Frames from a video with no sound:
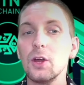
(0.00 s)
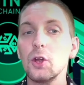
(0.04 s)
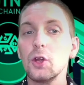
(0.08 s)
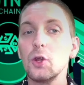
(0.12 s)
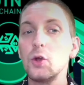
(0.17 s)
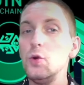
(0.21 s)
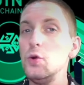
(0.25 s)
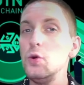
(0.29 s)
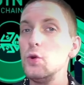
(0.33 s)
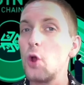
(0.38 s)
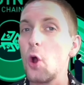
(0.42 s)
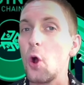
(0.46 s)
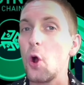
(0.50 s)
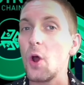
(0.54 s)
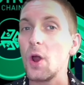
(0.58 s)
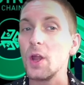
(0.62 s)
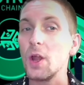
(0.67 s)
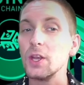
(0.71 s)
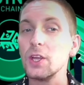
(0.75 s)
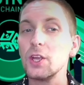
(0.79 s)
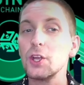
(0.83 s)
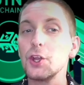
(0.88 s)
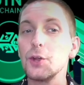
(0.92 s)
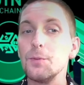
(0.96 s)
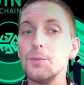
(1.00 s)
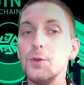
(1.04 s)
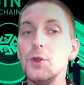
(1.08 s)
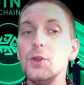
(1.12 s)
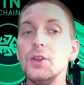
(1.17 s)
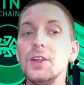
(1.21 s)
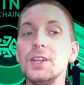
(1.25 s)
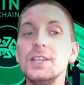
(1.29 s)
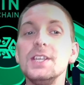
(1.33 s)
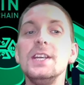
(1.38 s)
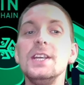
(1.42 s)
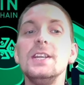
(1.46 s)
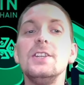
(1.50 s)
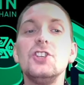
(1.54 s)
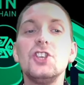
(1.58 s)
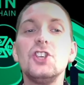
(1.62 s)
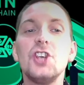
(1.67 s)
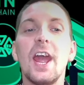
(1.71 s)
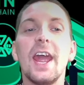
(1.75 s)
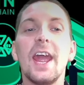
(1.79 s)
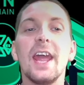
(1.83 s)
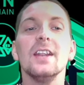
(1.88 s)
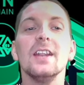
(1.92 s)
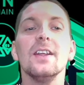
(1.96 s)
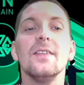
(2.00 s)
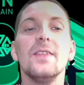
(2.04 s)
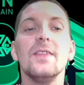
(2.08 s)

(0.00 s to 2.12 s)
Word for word: KuCoin Community Chain,